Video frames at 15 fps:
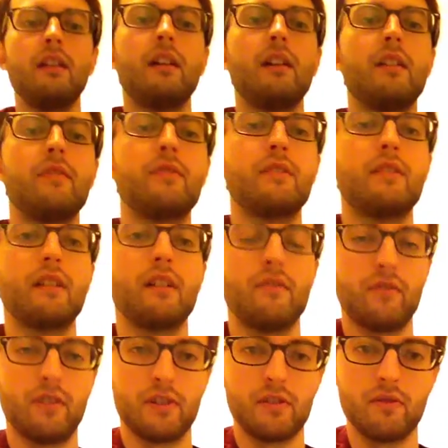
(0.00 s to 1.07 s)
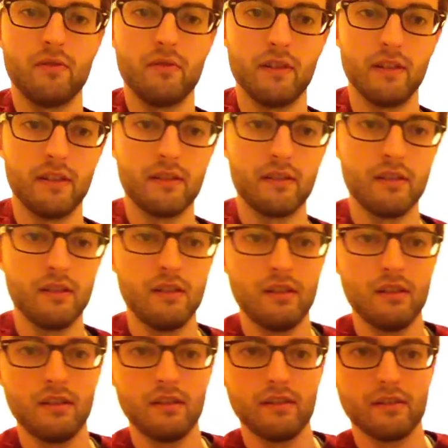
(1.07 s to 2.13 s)
after that first chorus.
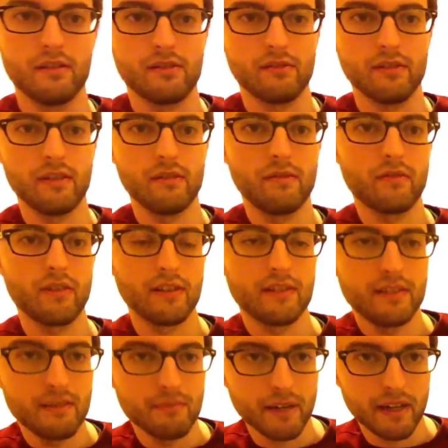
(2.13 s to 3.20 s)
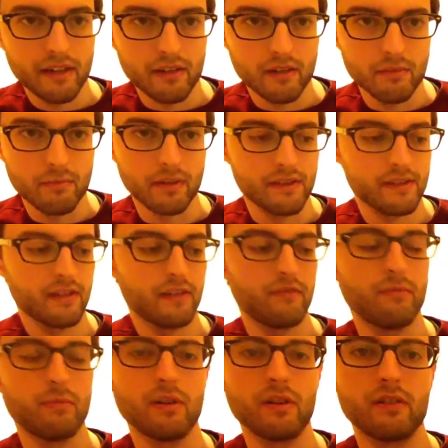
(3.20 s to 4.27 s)
So now we've got a D minor, but instead
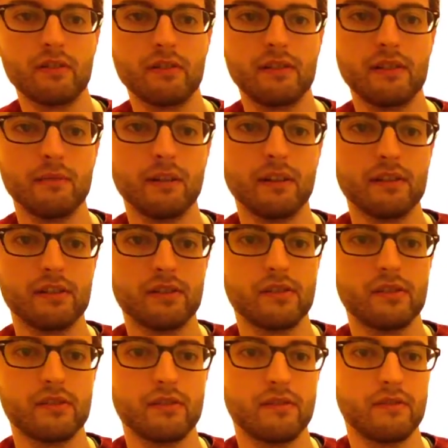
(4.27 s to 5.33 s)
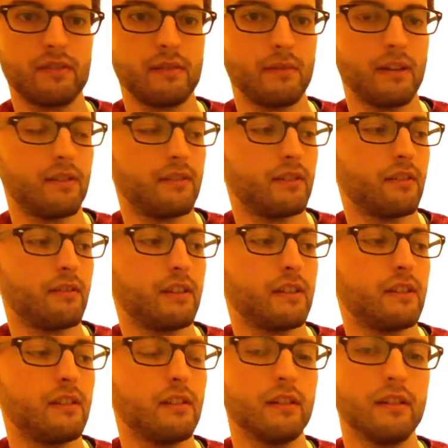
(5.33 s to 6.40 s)
of a bar chord D minor, it's just your D minor down
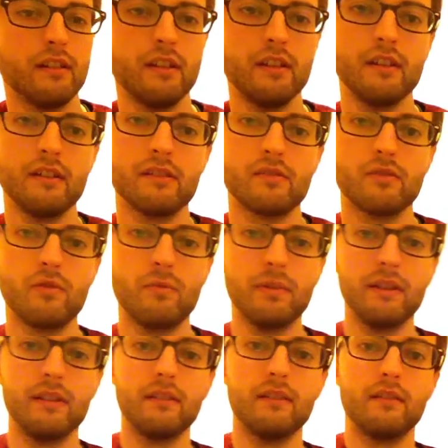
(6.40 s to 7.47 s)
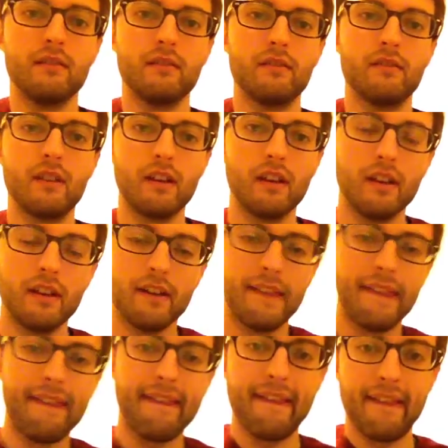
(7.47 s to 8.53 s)
here. So open
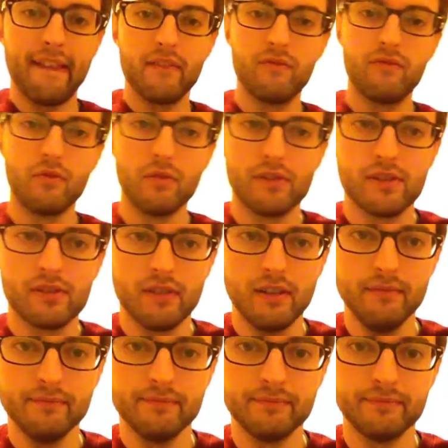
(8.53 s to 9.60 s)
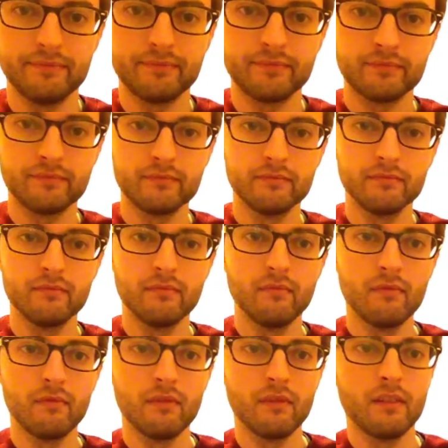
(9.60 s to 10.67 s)
4th string,
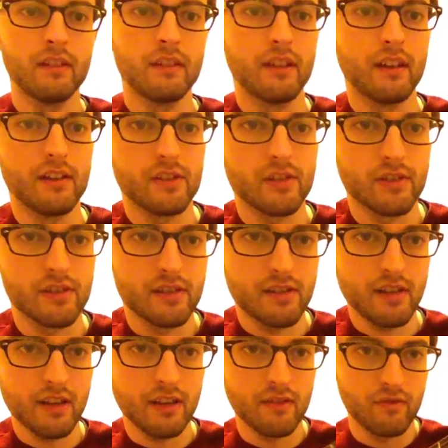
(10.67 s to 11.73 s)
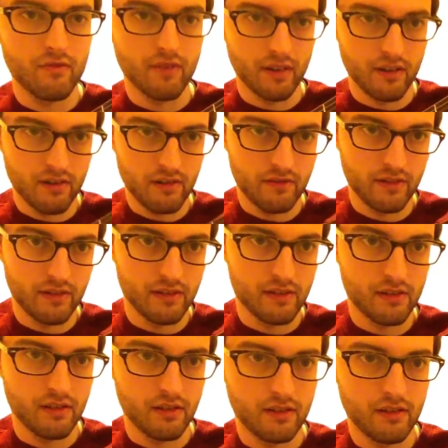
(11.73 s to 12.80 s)
then it's your 2nd finger, if you can
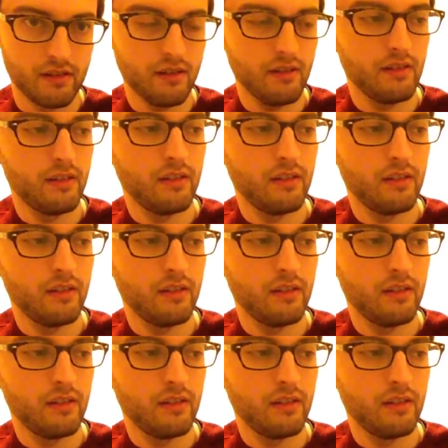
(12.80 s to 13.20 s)
see it here,